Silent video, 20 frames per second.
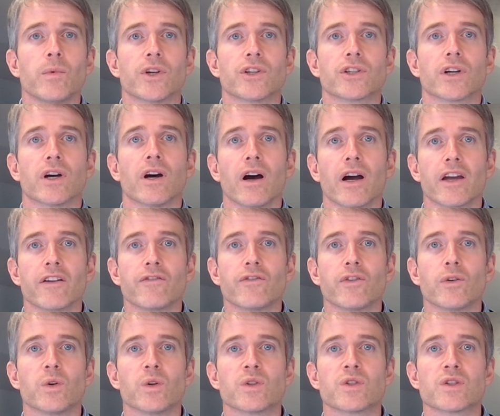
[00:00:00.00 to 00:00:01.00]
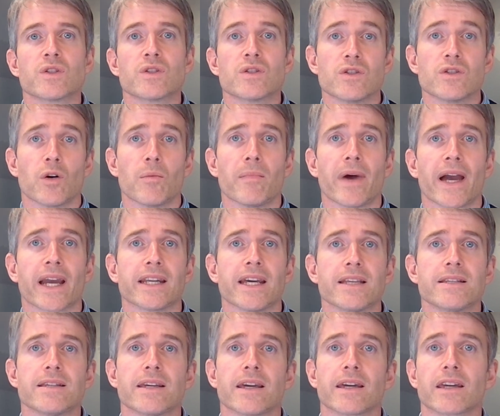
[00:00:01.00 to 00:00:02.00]
which are high force, non
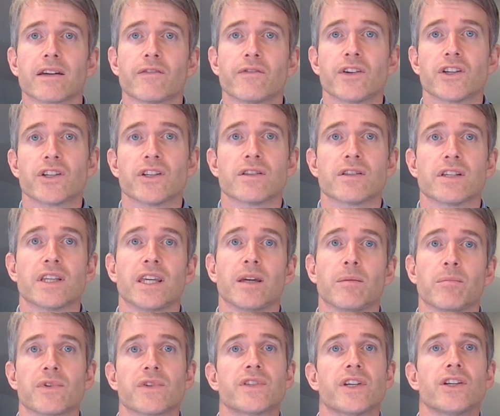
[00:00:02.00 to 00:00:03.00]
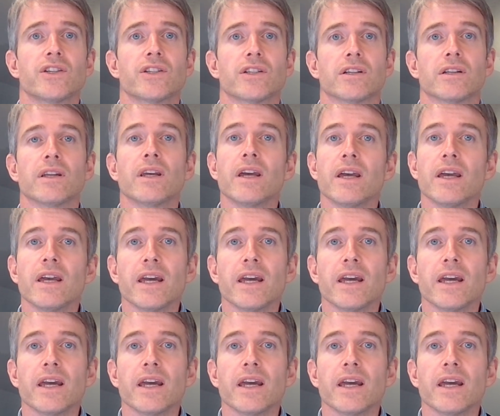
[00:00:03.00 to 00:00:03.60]
magnetic, efficiency, and precision,